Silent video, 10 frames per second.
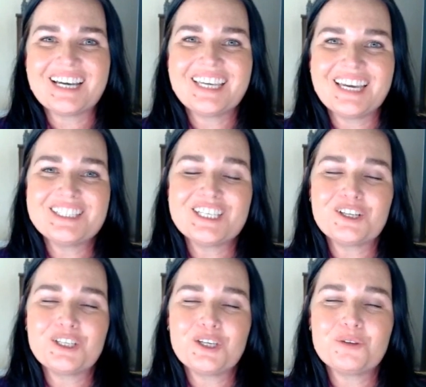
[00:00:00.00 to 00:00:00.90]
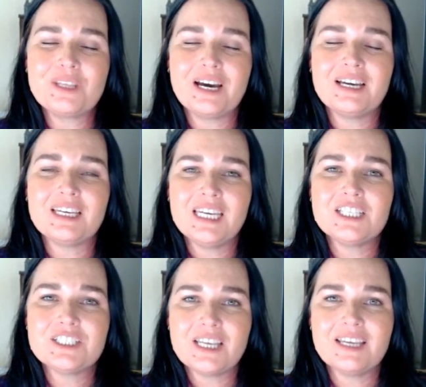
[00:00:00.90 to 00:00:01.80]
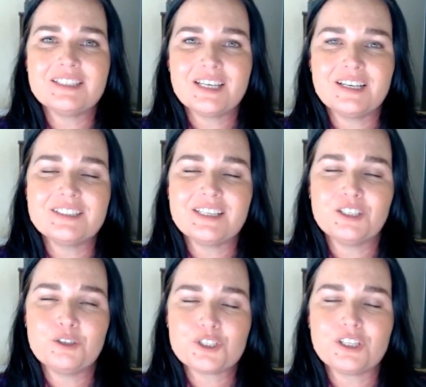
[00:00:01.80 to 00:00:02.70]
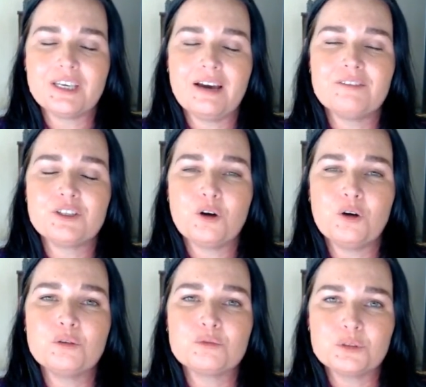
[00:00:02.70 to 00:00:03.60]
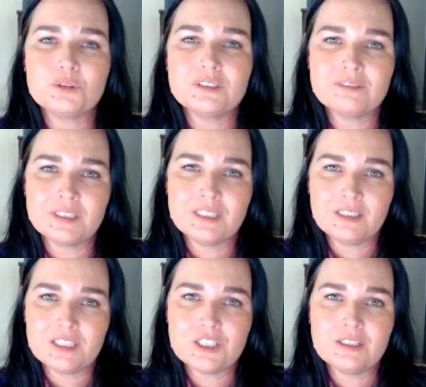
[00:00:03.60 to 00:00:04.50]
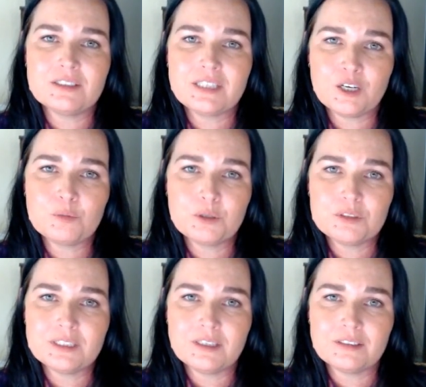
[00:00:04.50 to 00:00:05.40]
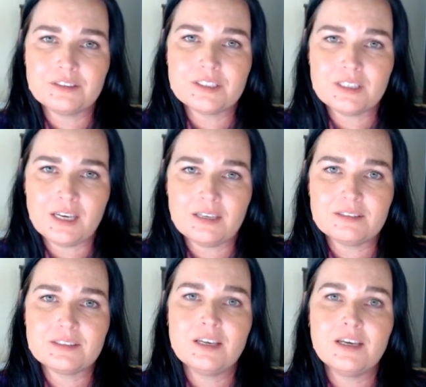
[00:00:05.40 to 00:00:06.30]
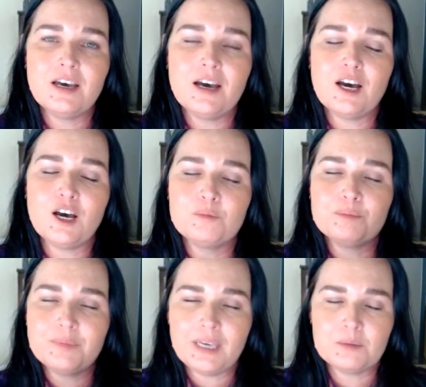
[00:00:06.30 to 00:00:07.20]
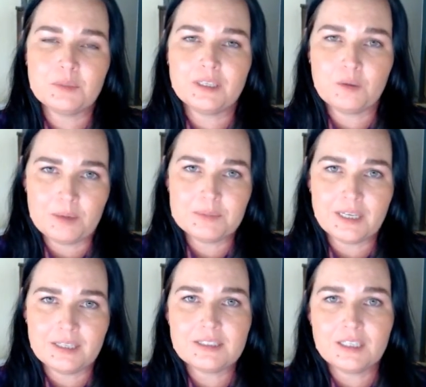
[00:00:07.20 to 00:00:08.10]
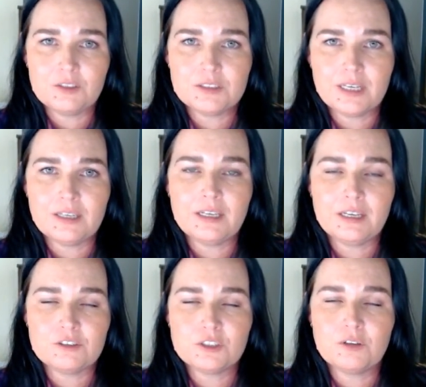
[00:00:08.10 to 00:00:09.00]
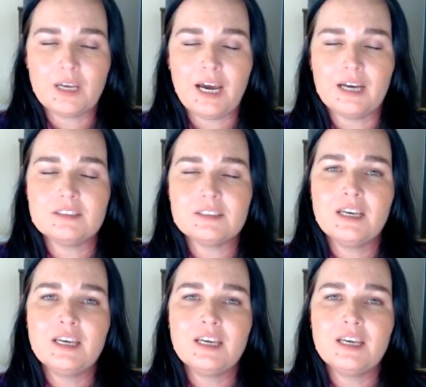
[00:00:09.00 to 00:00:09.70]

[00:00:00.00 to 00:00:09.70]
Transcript: I can tell you that each state does usually have their own rules and regulations that are posted on their states um, gambling websites, like you said, Arizona has.